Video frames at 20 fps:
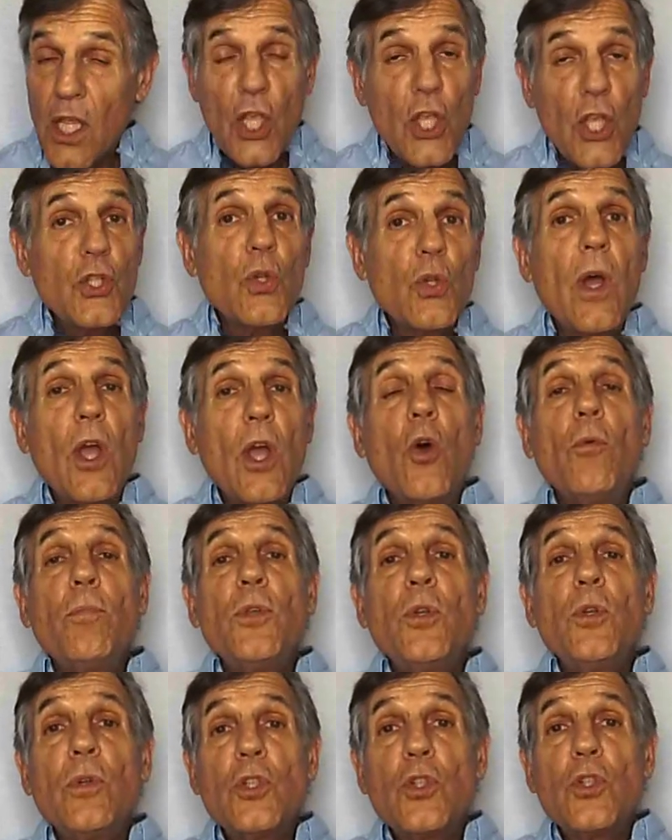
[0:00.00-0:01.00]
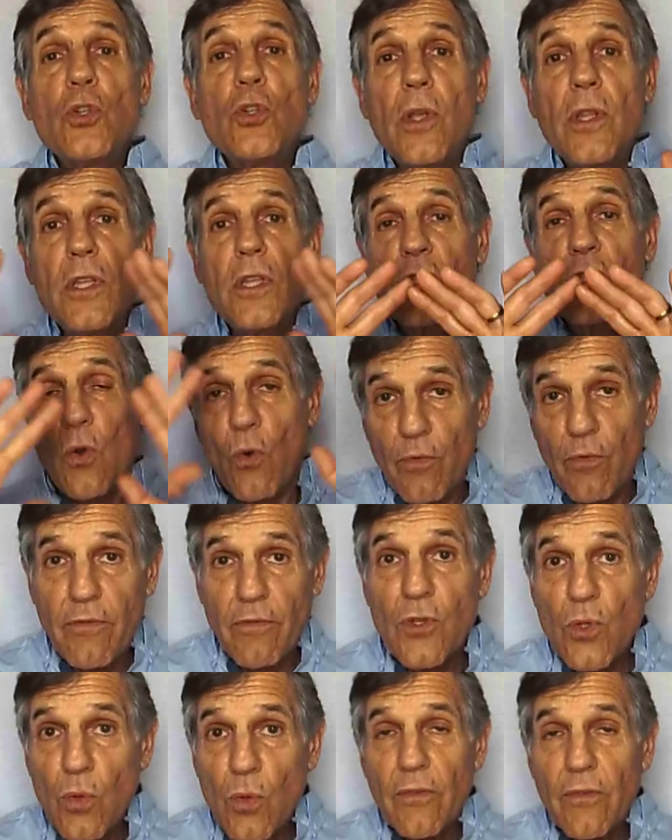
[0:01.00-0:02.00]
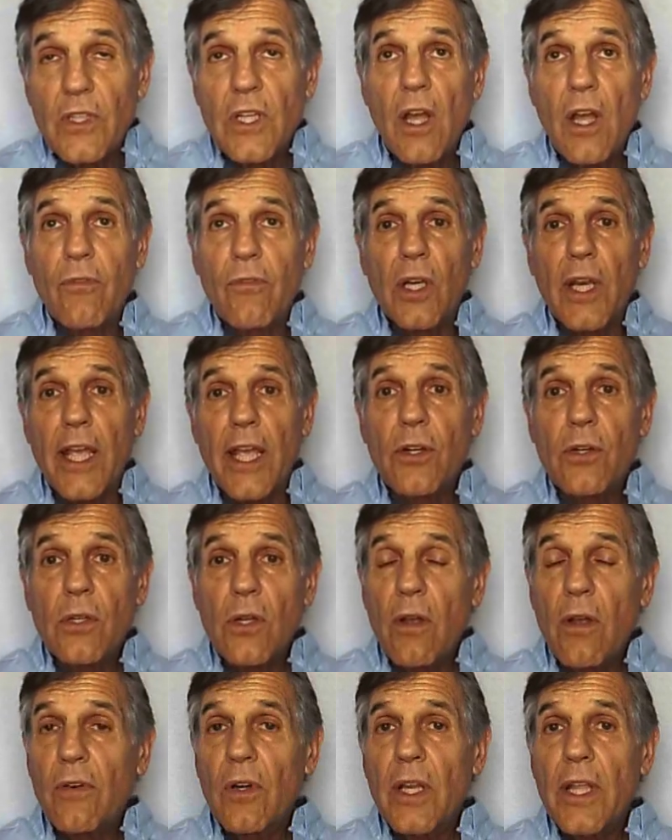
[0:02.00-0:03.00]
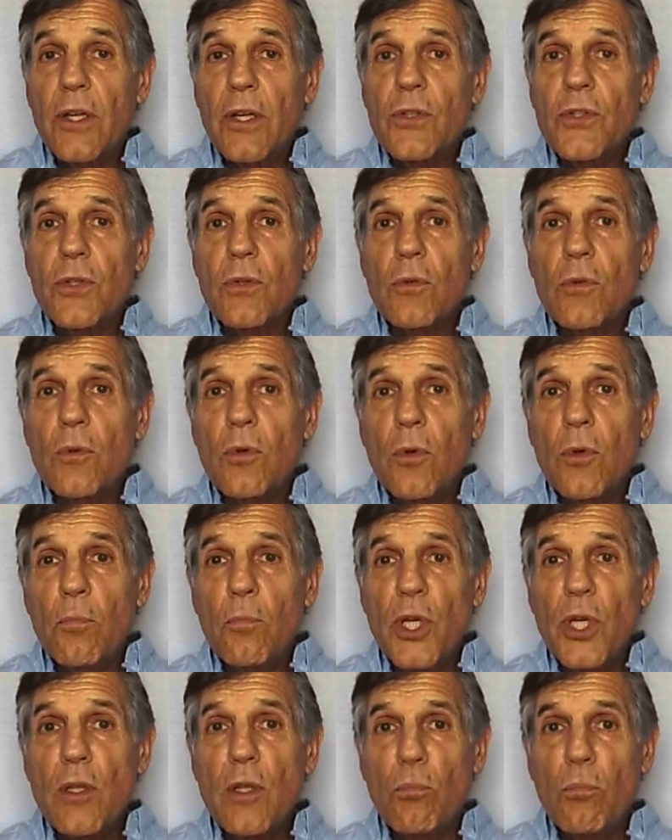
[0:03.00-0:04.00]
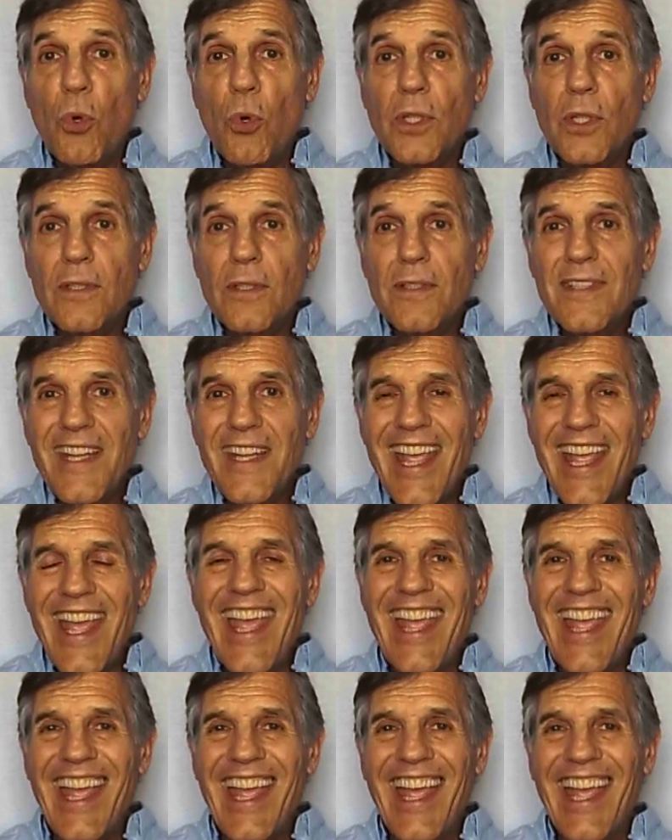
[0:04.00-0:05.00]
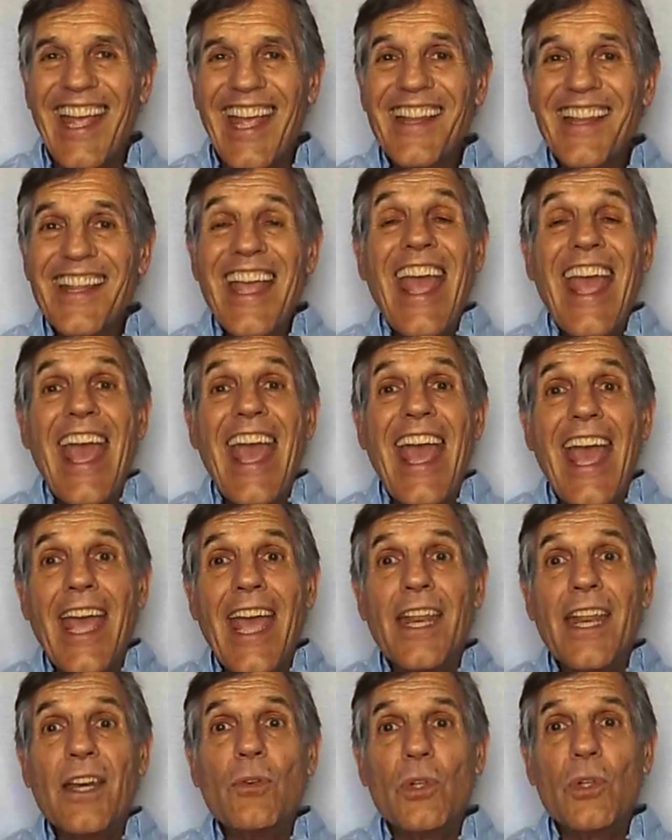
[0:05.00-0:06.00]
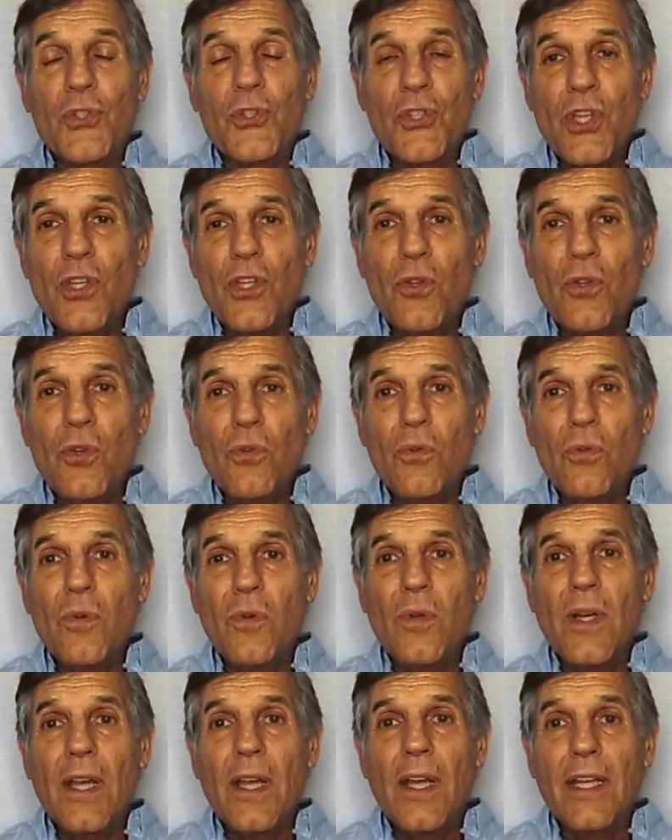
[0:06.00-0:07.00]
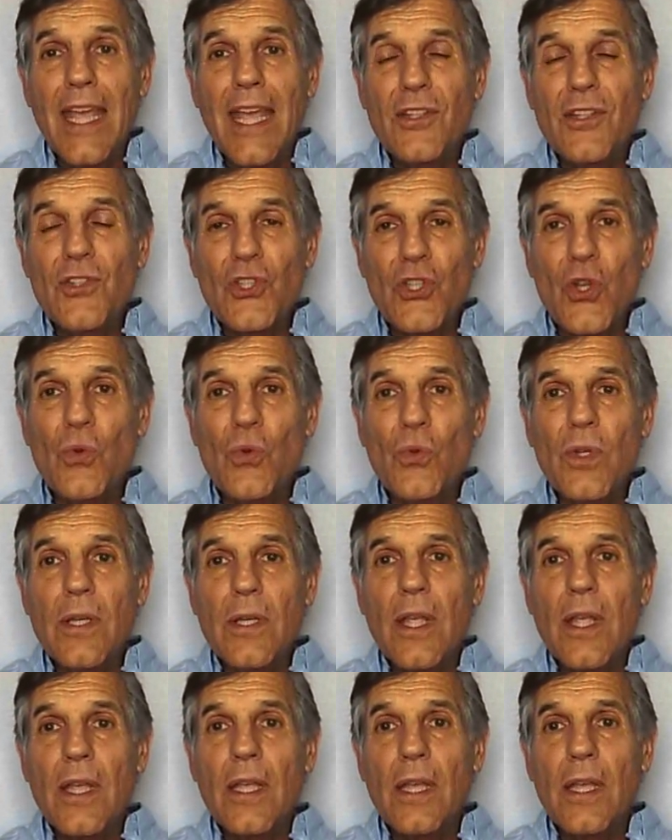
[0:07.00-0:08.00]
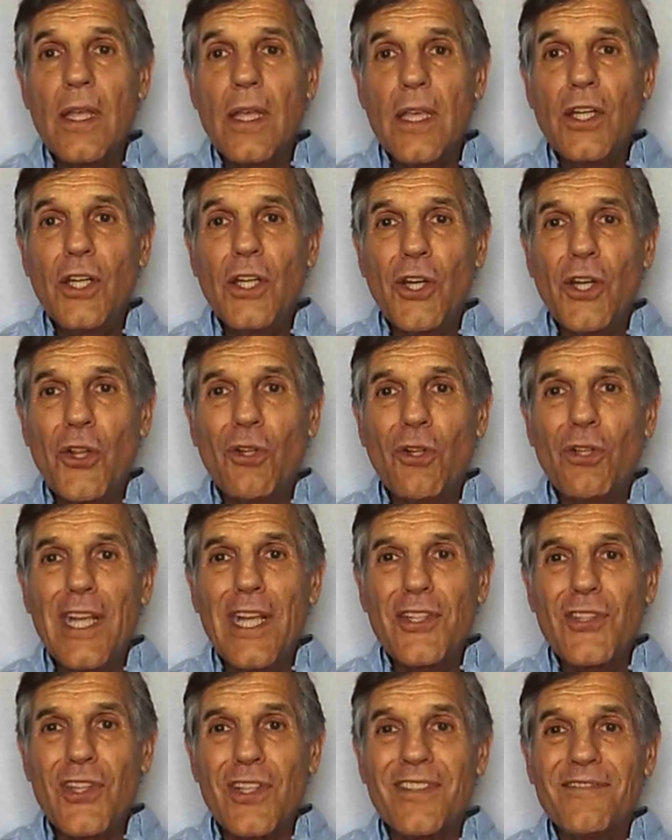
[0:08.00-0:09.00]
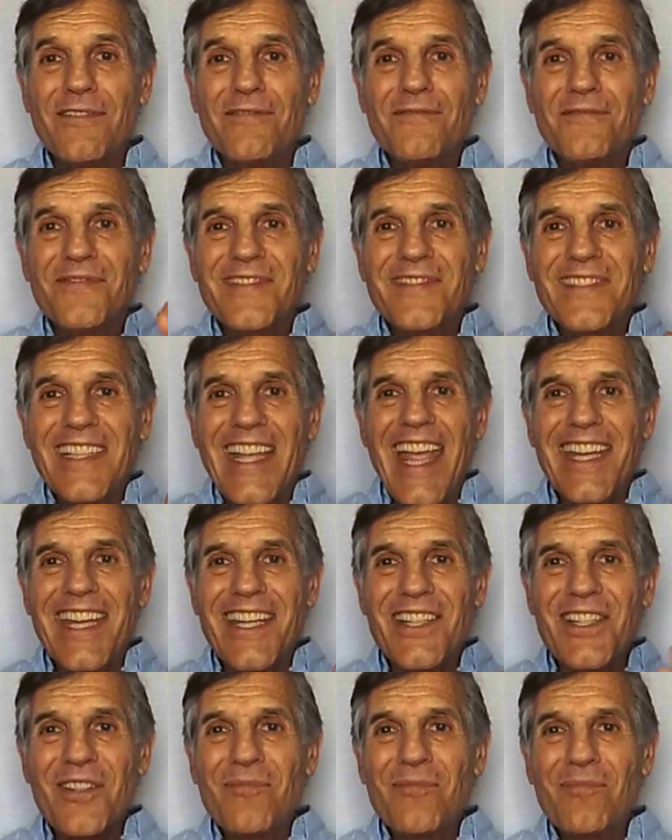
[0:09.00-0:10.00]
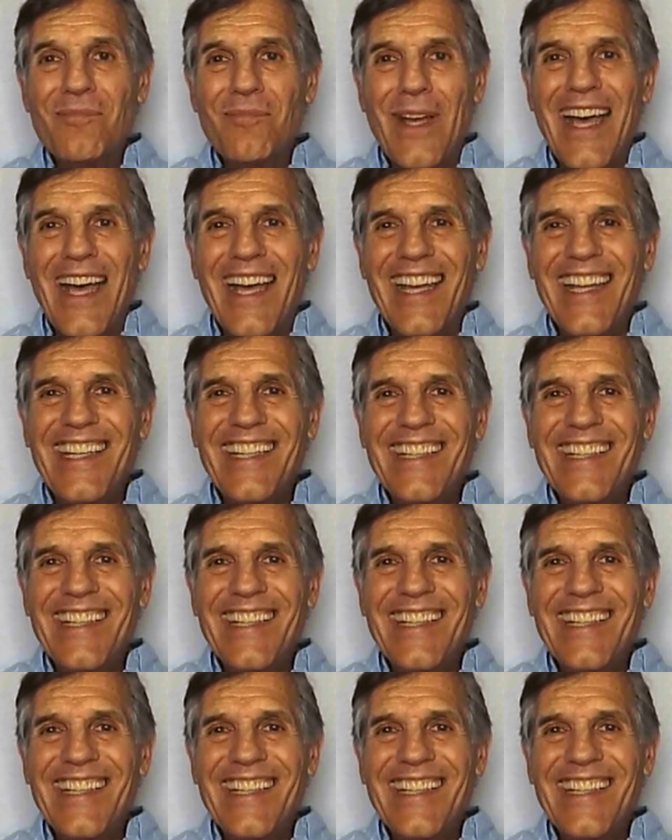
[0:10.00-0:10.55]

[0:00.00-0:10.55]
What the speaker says: So I hope you enjoyed this overview of a cover letter. Cover letters are pretty important. And we'll see you again soon in another lesson. Thanks. Bye.